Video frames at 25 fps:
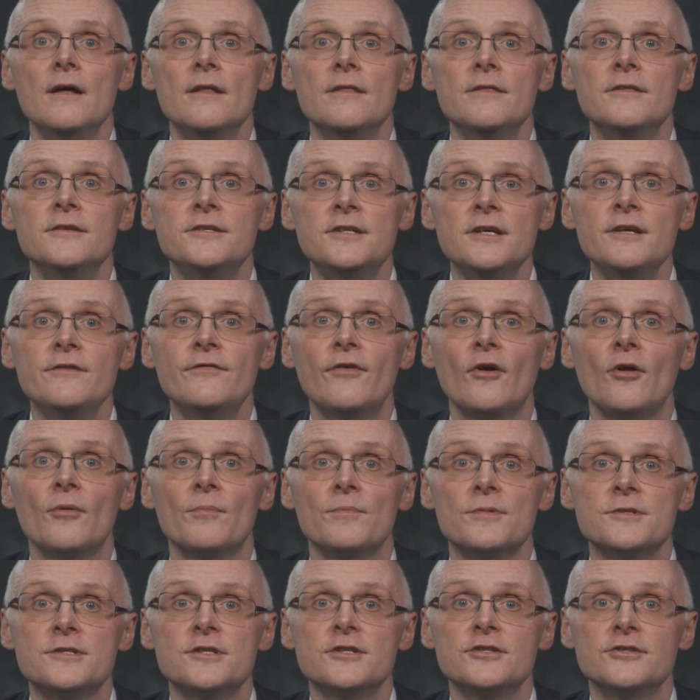The default
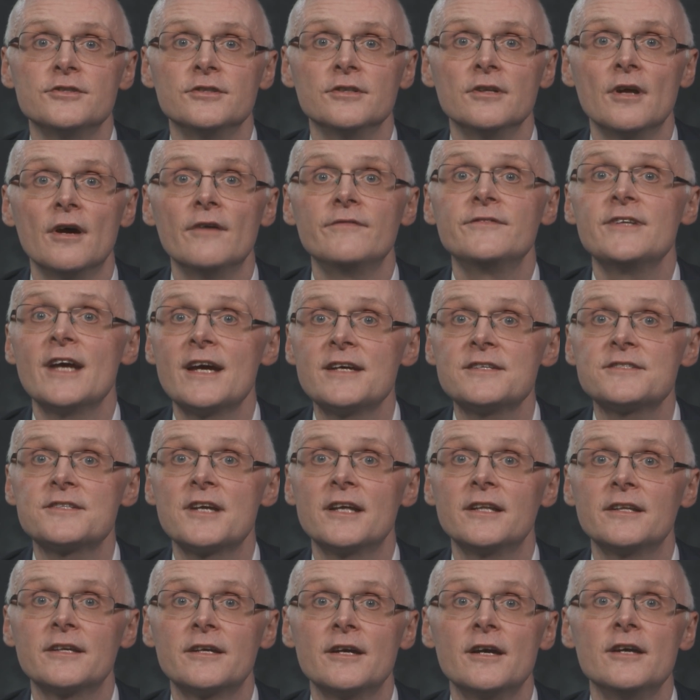position of task
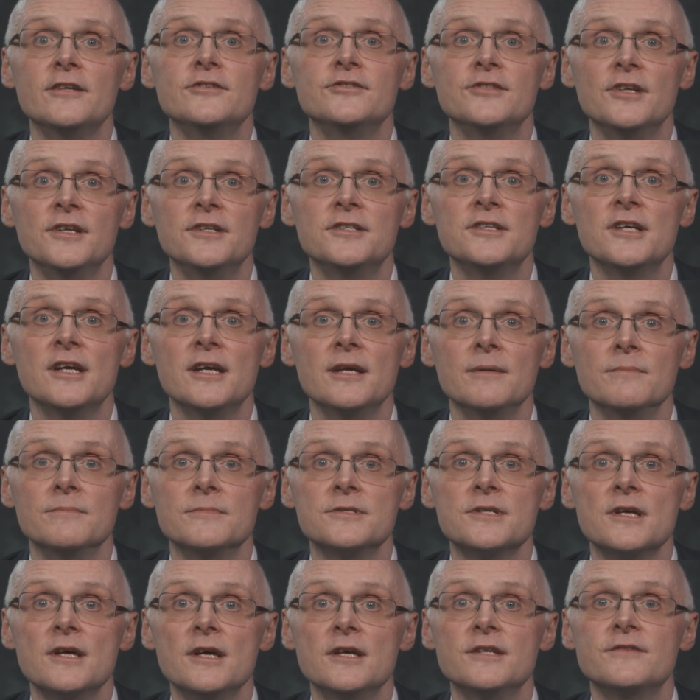delegation in
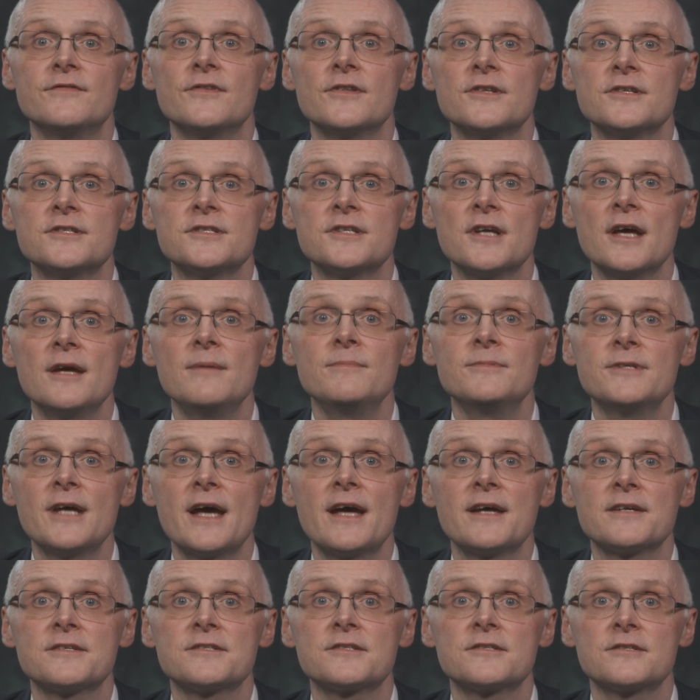teams is for the same
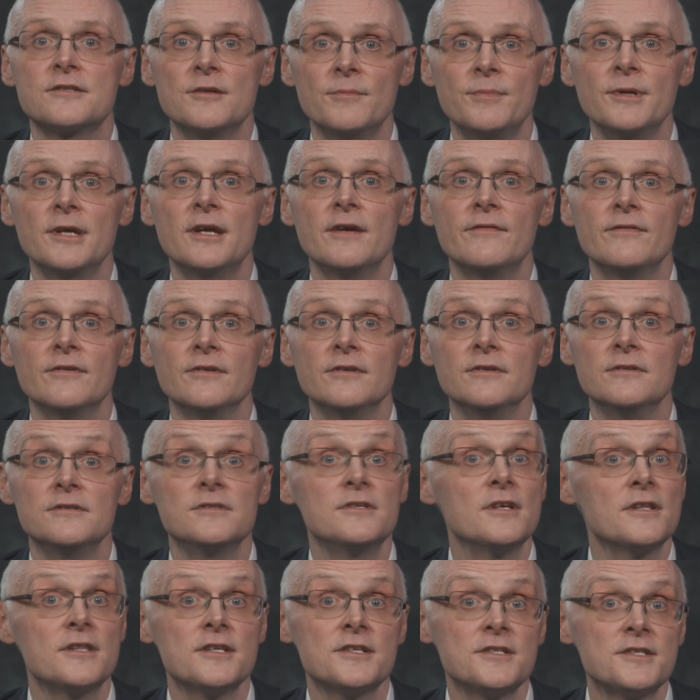tasks to be given
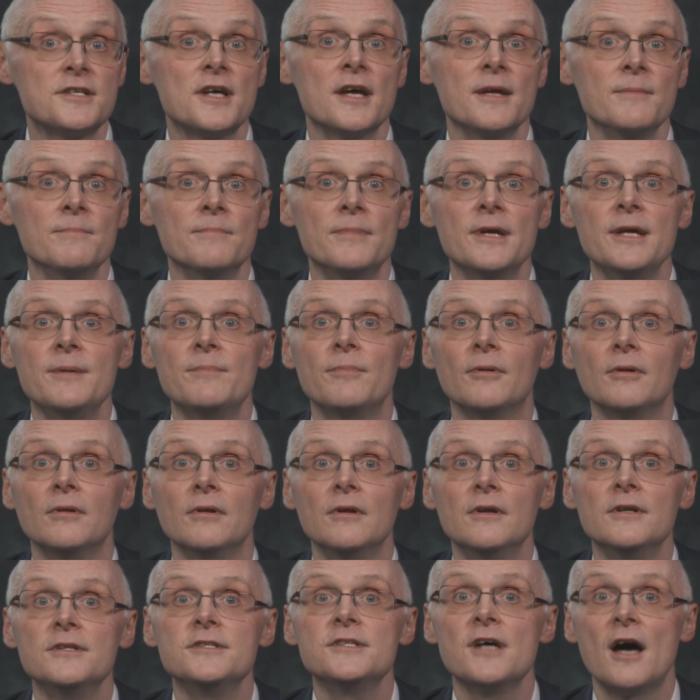to the same
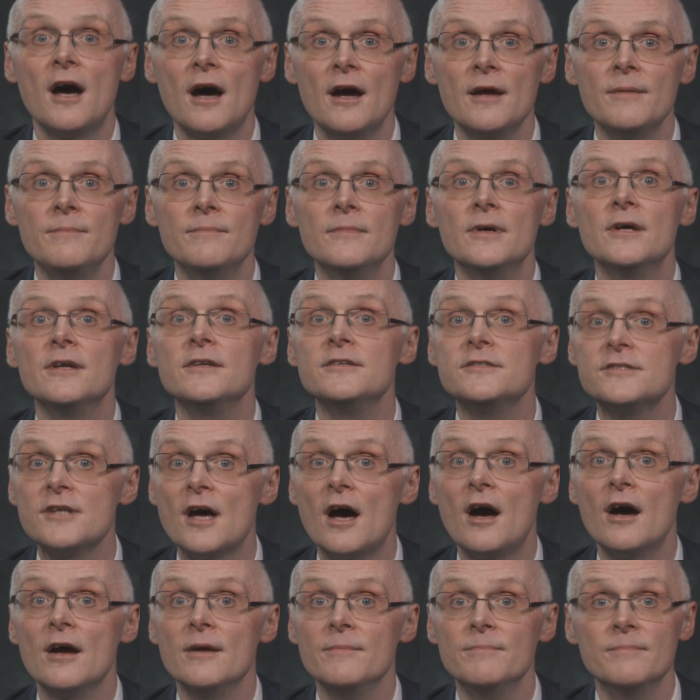people, time and
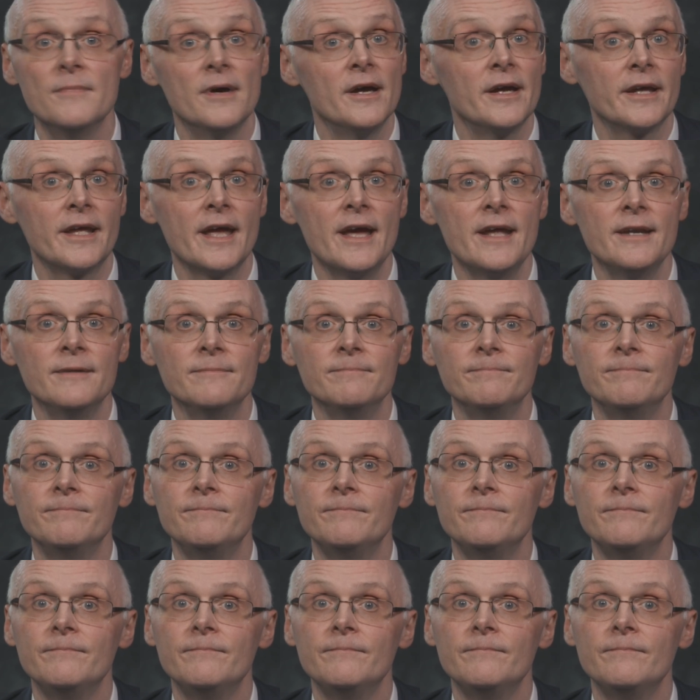time again.
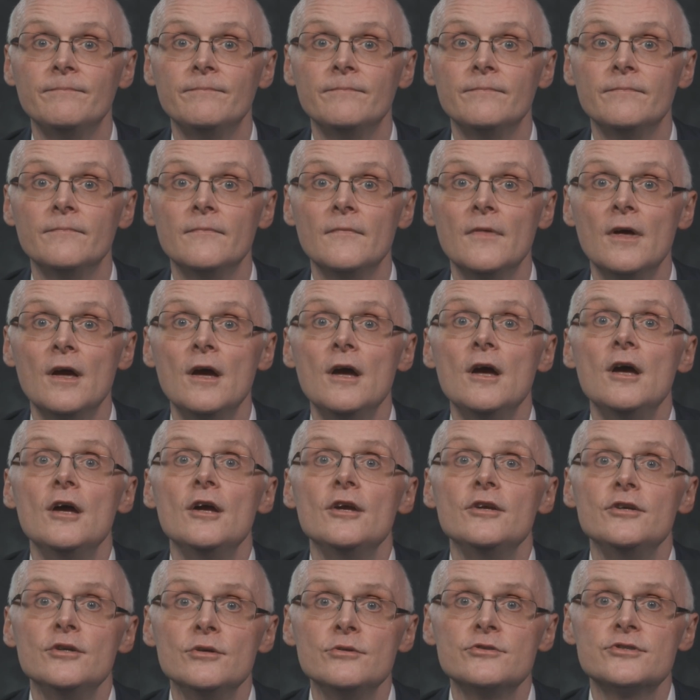
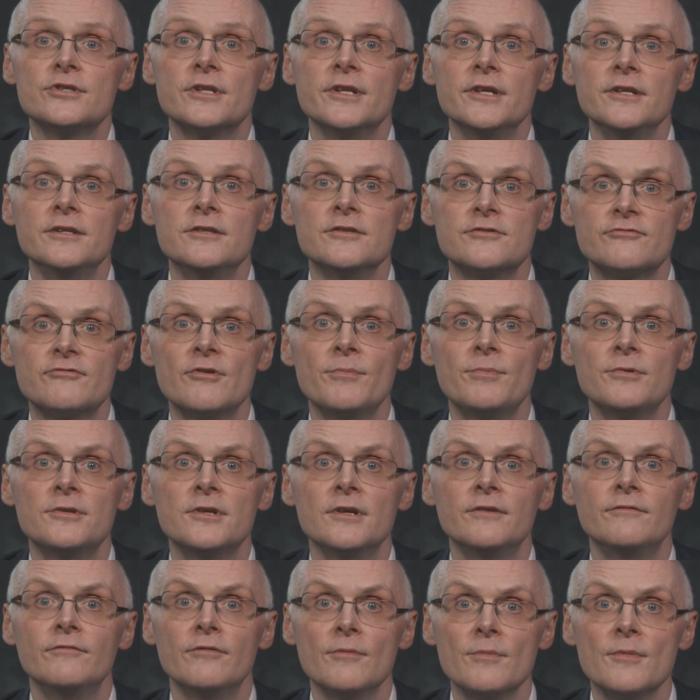Usually
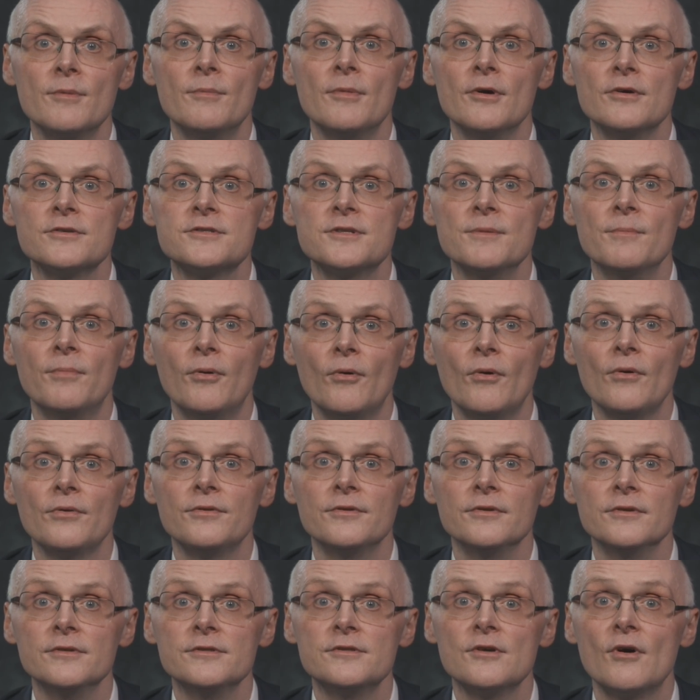distributed from the most
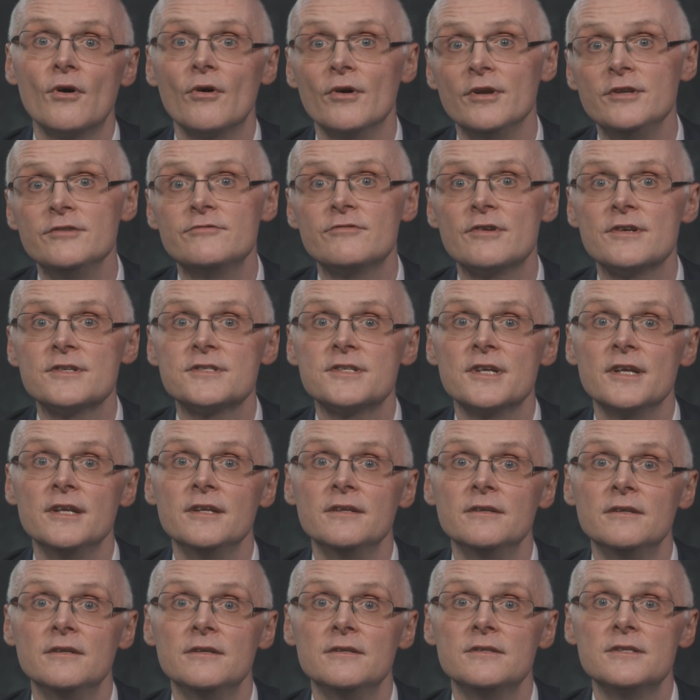important or
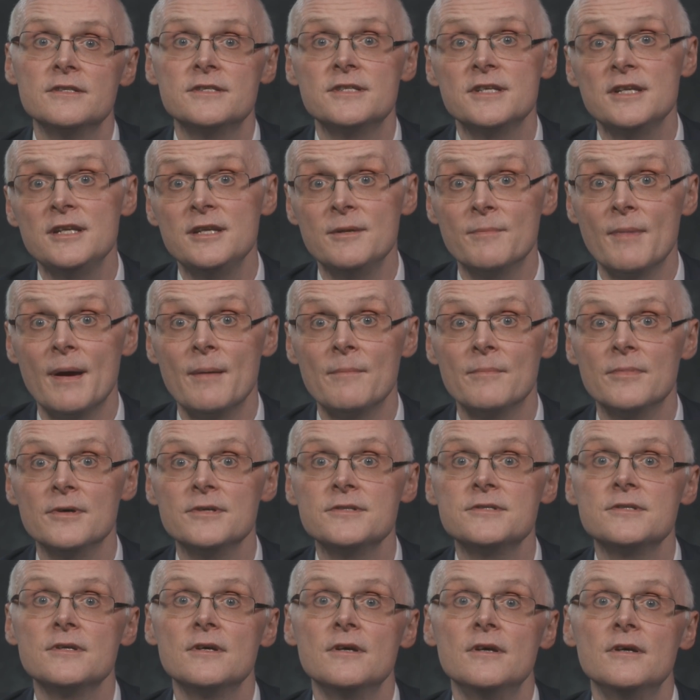interesting to senior
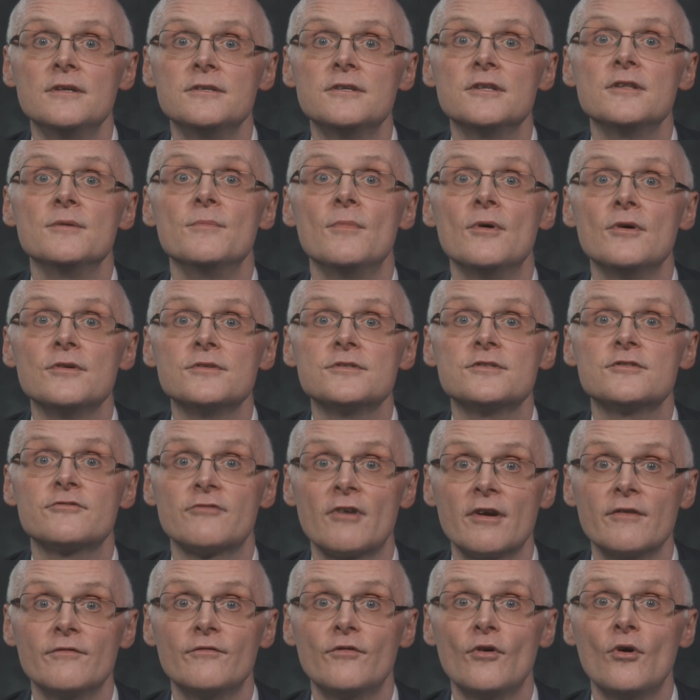members, to the most
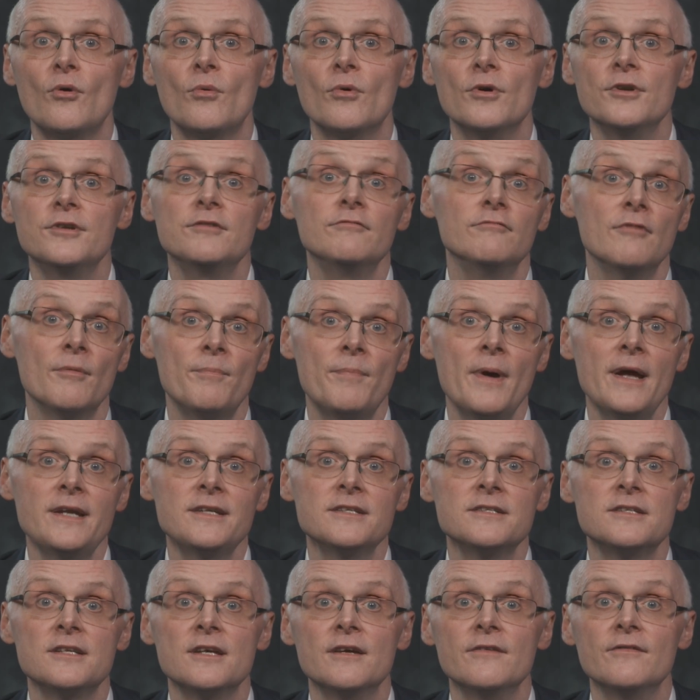straightforward,
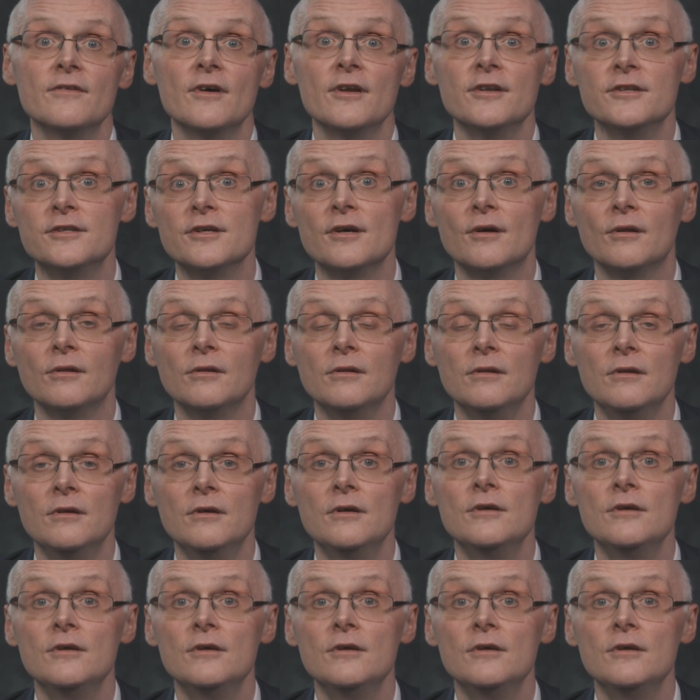repetitive and dull